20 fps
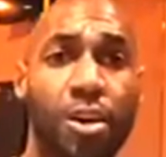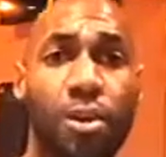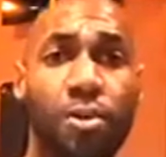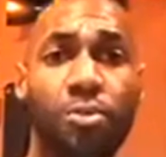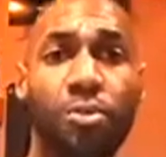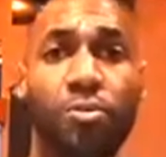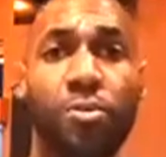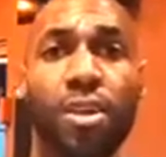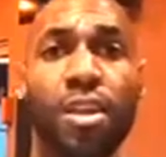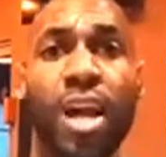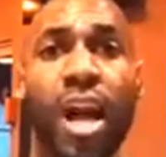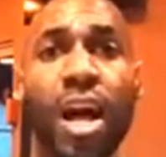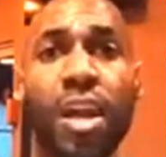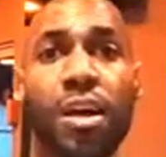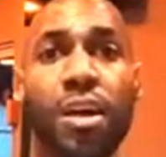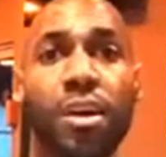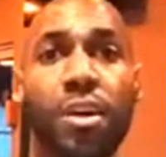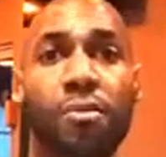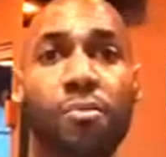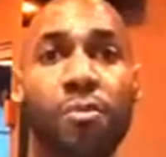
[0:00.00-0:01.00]
go through a
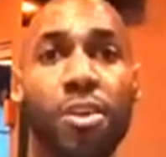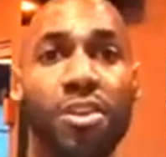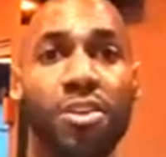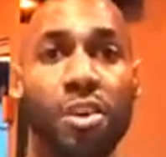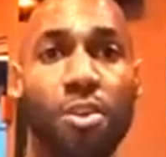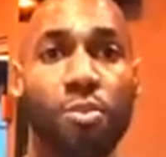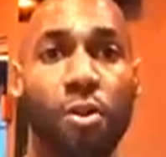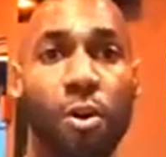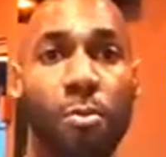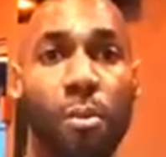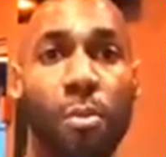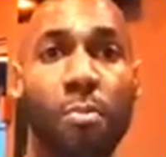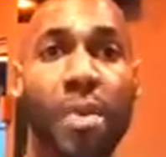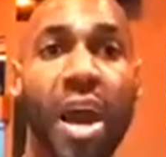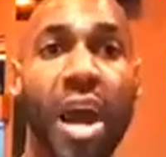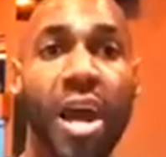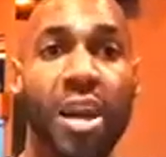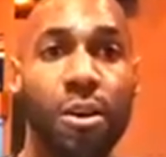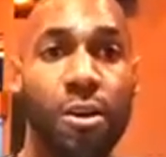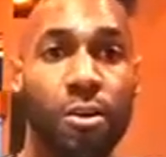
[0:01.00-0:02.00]
lot of what's a normal
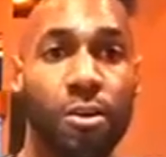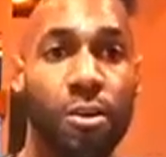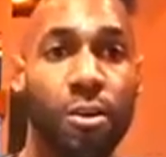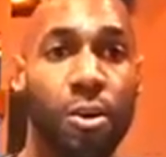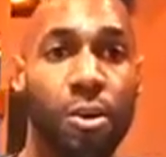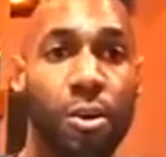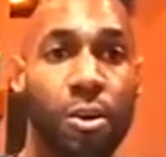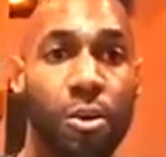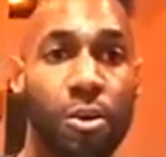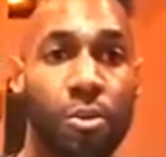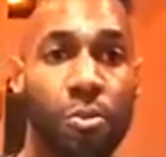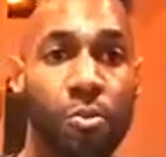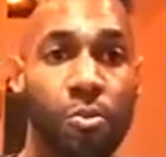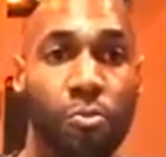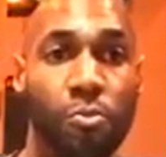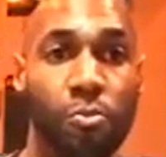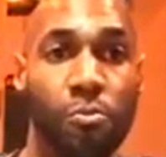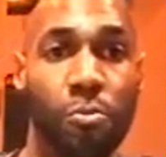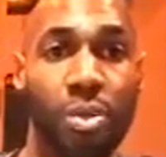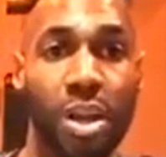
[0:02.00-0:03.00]
pattern
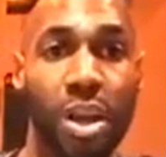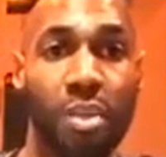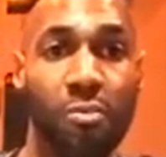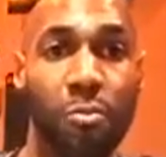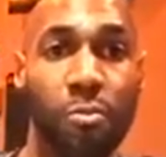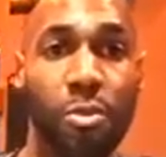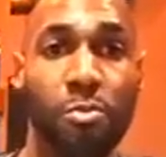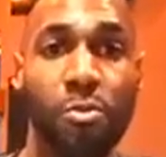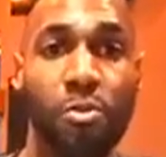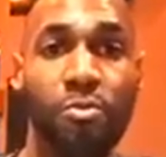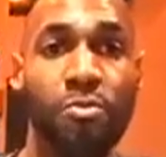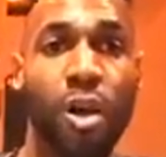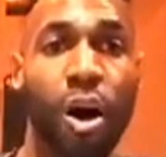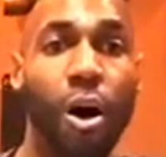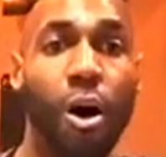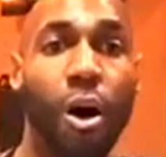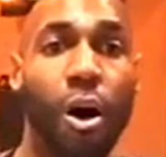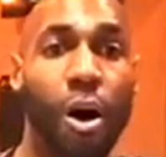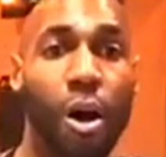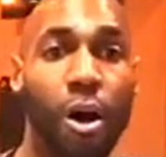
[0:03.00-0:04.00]
whenever we move the
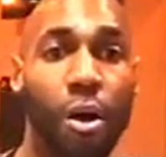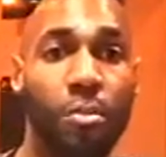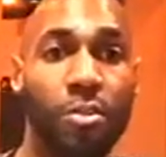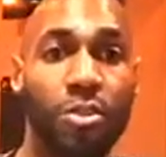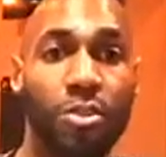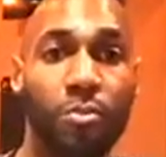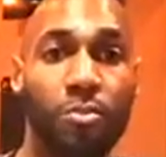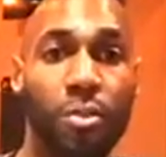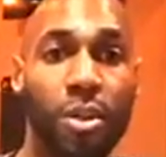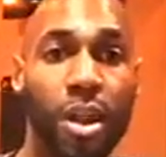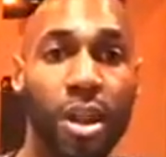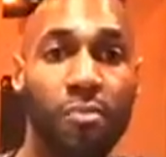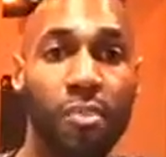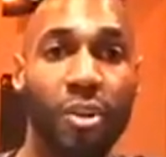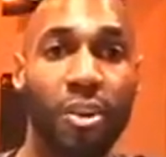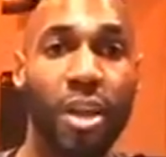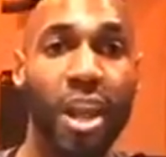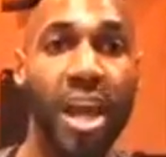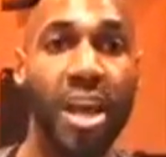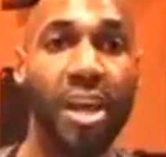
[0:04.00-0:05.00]
arms, whatever
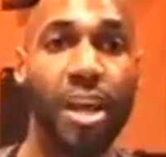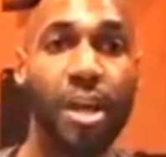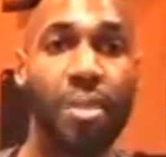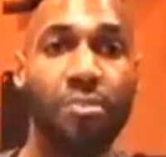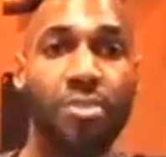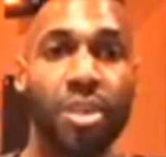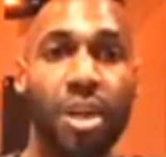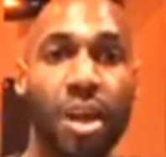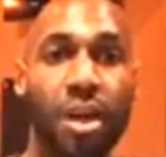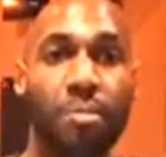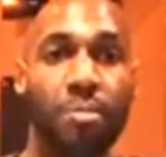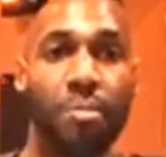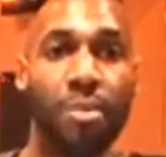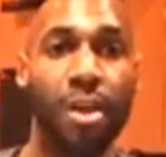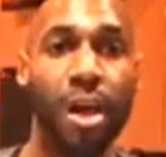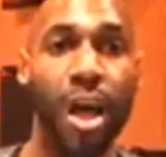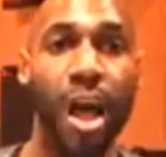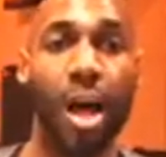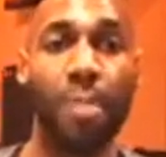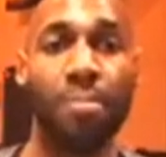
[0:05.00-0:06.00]
leg comes up,
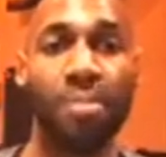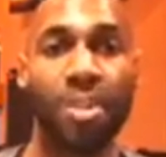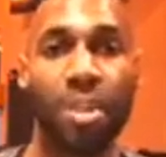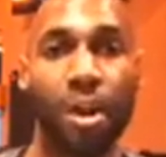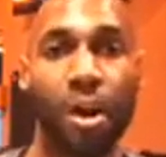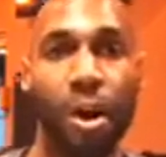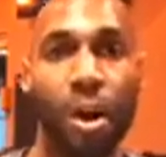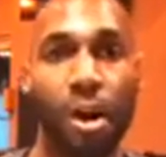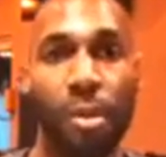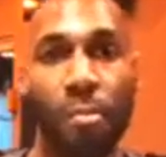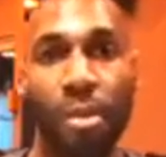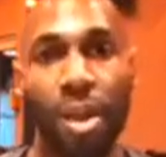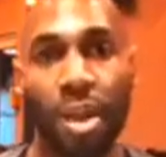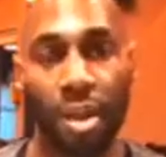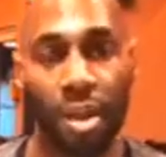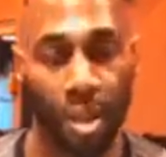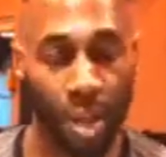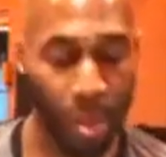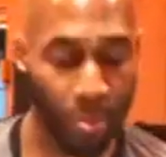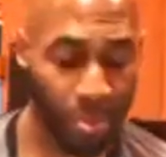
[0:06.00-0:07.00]
opposite arm
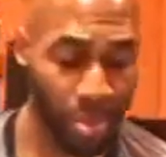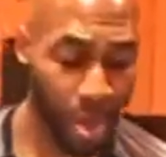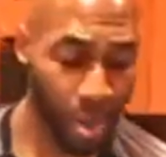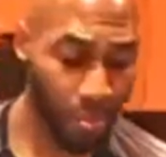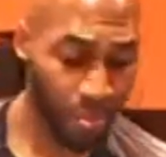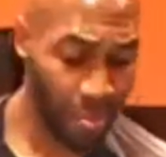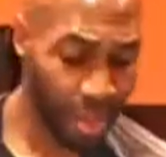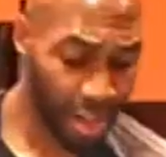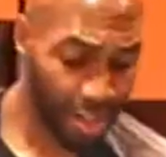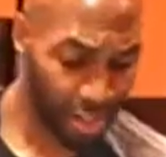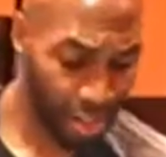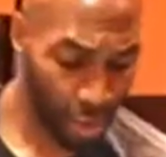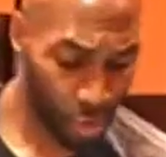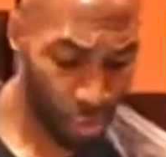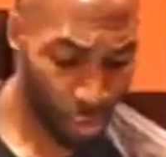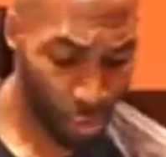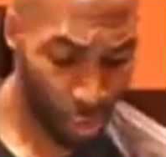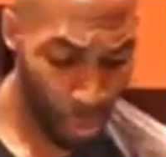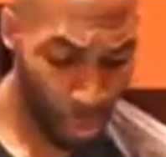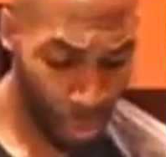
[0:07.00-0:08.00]
comes up, that's the
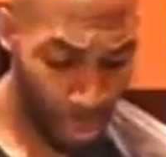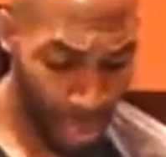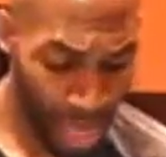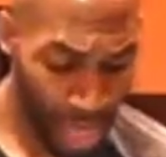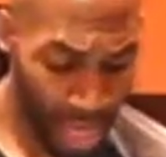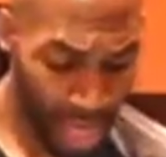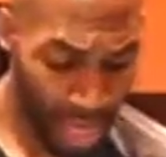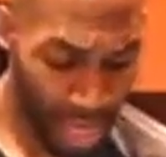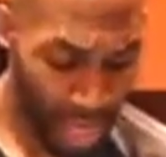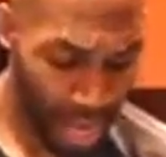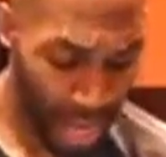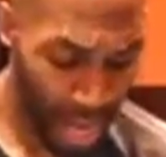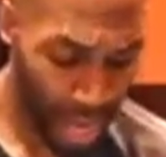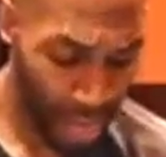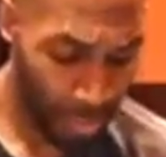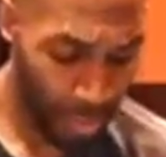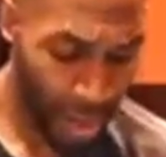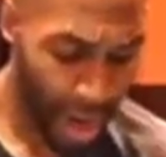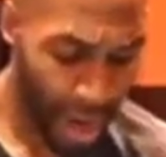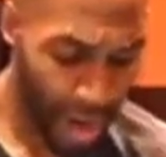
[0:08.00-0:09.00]
normal
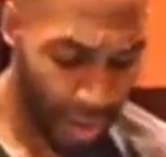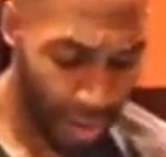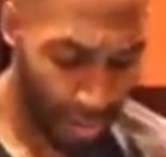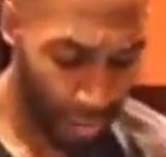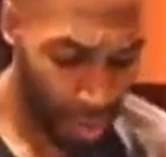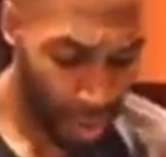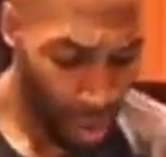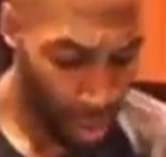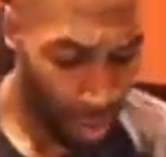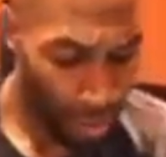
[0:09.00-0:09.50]
gait pattern.